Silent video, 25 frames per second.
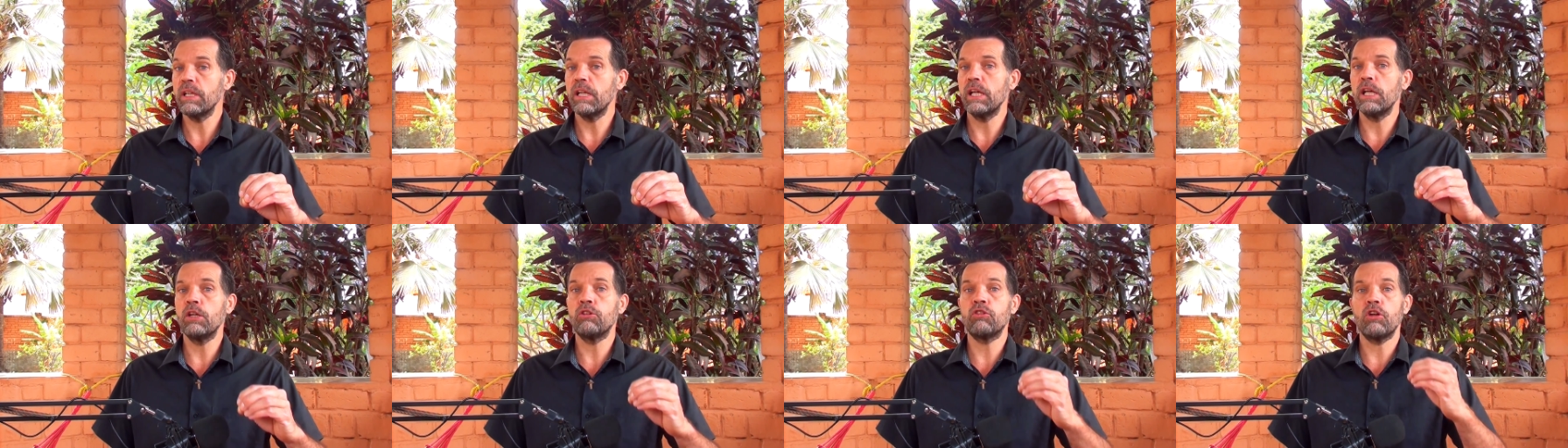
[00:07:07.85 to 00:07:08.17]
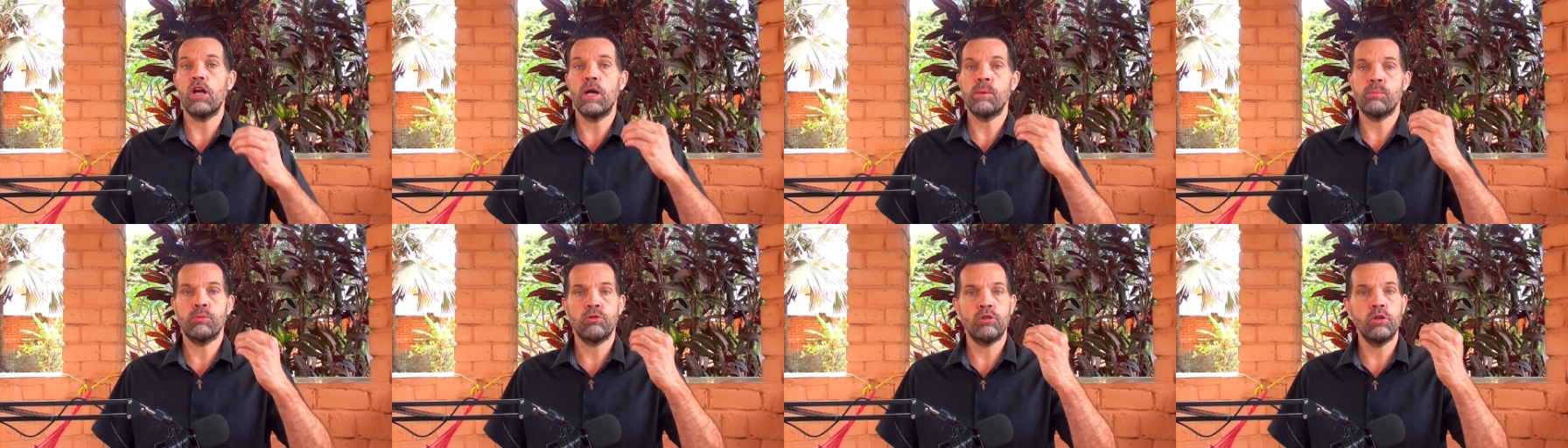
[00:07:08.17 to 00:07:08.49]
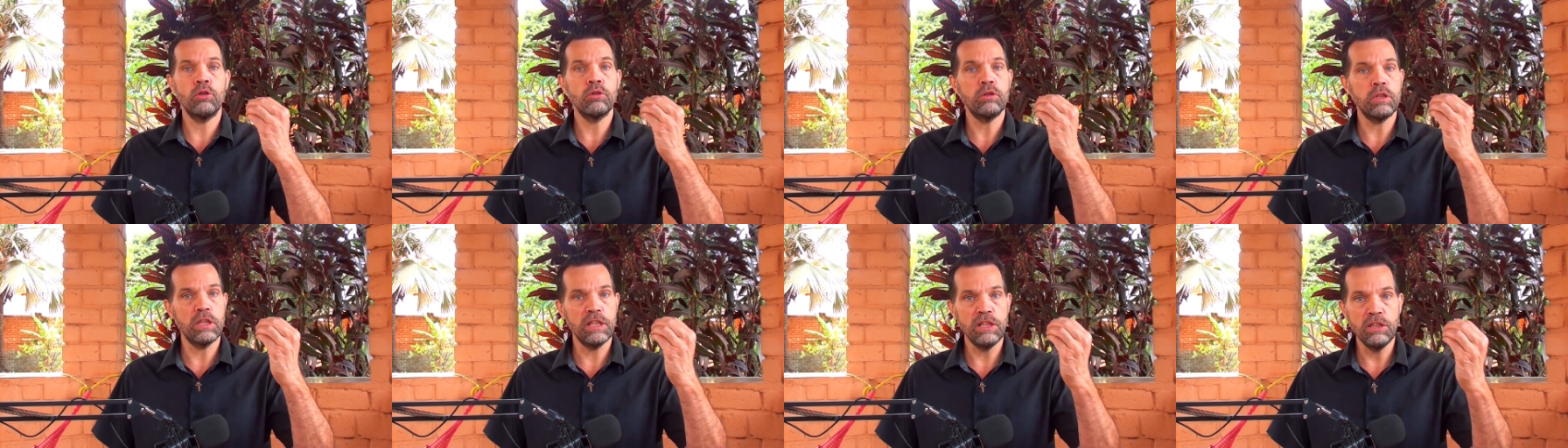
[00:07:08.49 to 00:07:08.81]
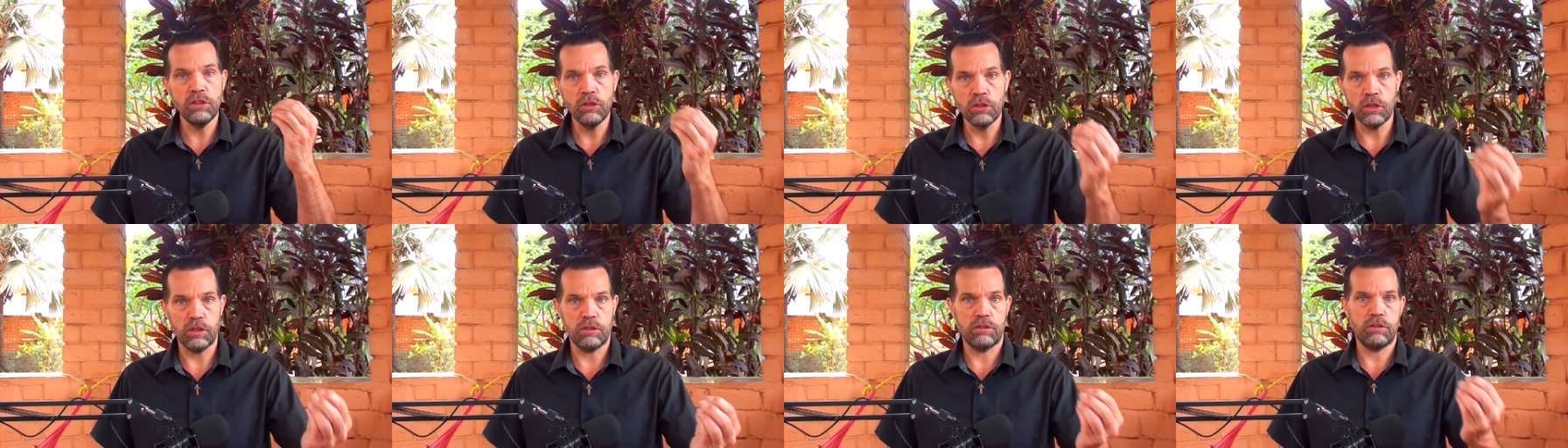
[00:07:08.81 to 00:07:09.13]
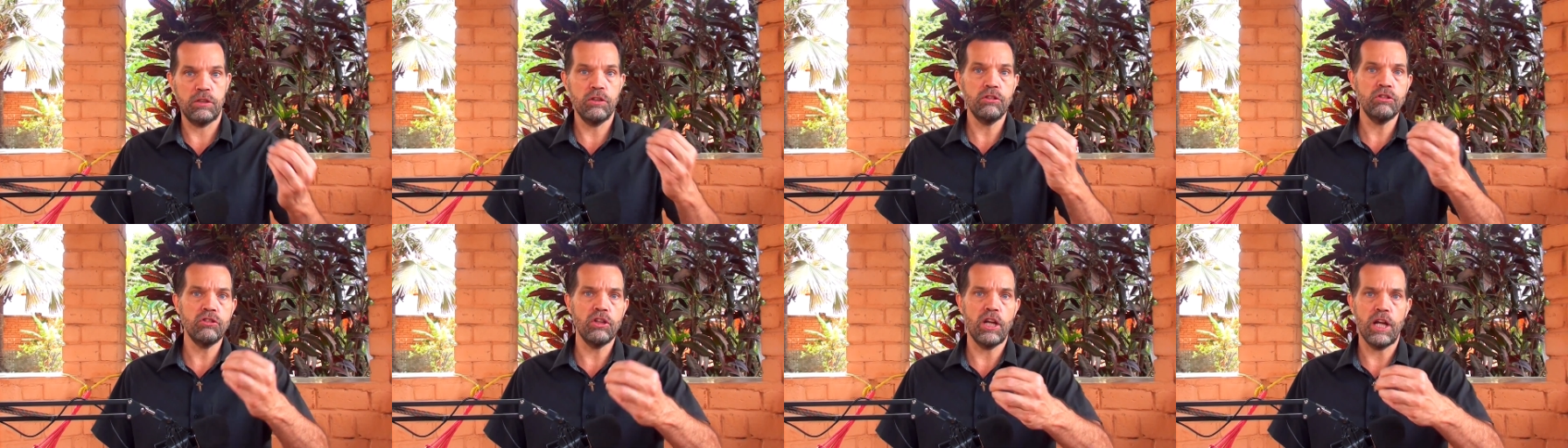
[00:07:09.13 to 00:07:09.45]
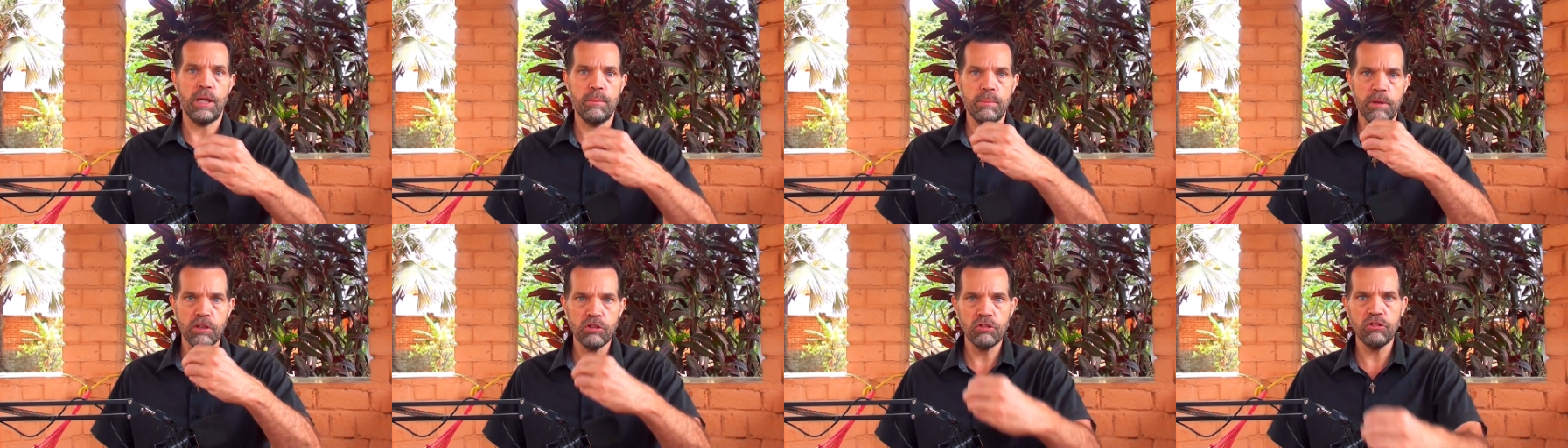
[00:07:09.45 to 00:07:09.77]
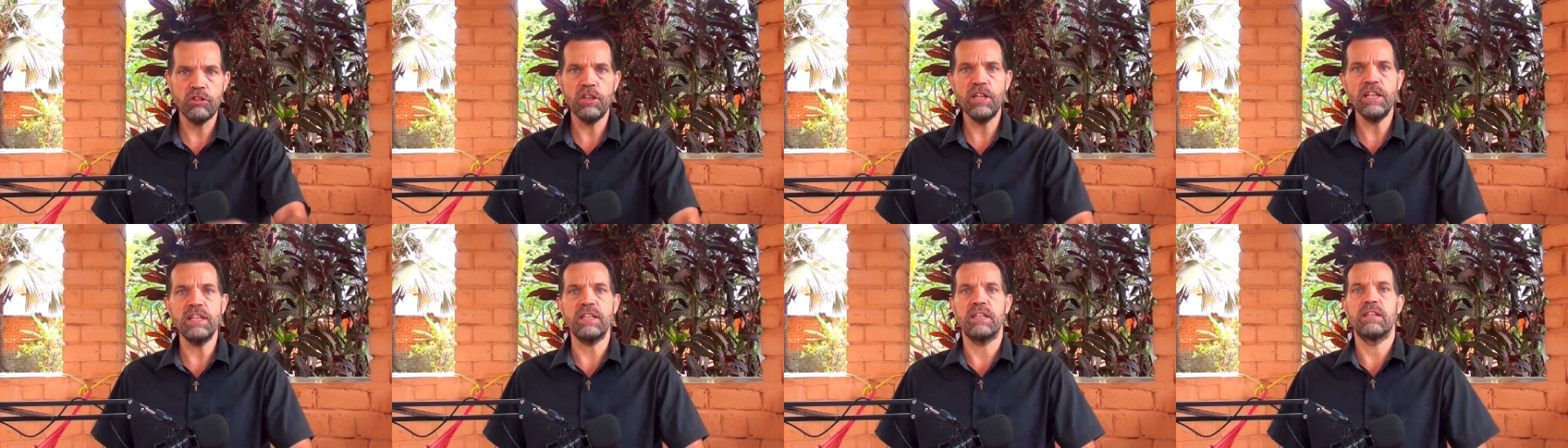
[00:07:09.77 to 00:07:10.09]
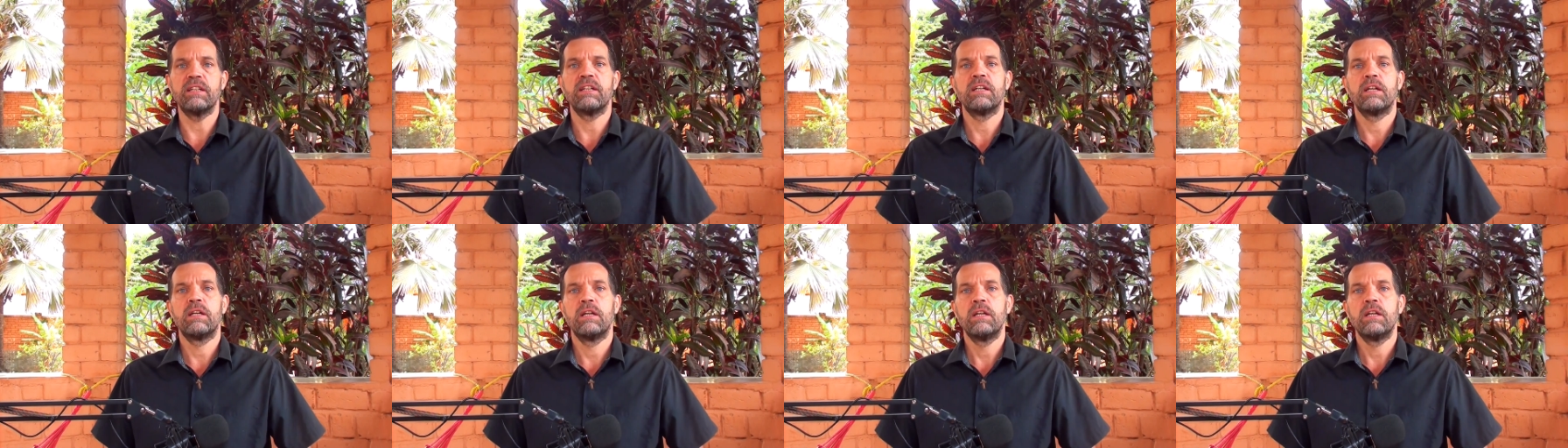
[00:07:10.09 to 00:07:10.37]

is absolutely not the same as sin.